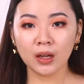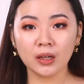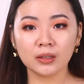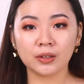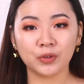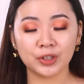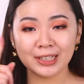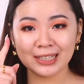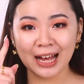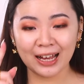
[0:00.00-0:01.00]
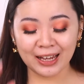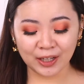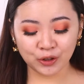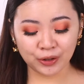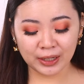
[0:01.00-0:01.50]
So for this eye,
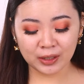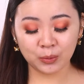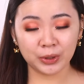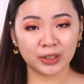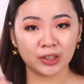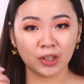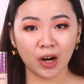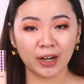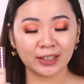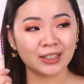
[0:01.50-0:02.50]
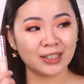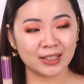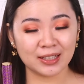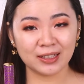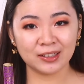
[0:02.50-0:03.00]
I tried it with the Tarte
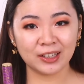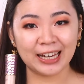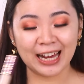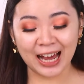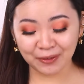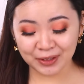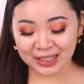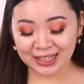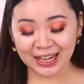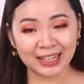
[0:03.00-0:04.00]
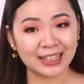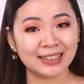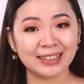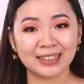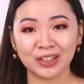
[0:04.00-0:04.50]
concealer, and I have to say
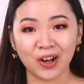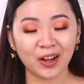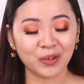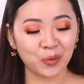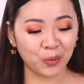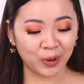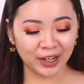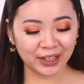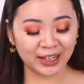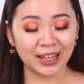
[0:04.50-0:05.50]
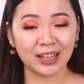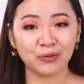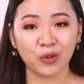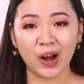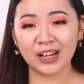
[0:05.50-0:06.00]
it did not work. And
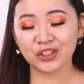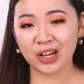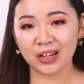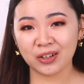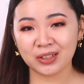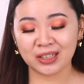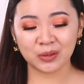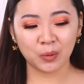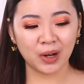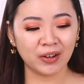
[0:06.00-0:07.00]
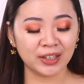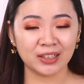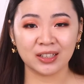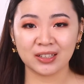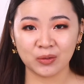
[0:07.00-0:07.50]
for eyeshadows as well, it
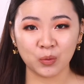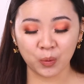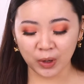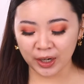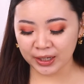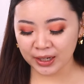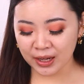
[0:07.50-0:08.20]
doesn't work.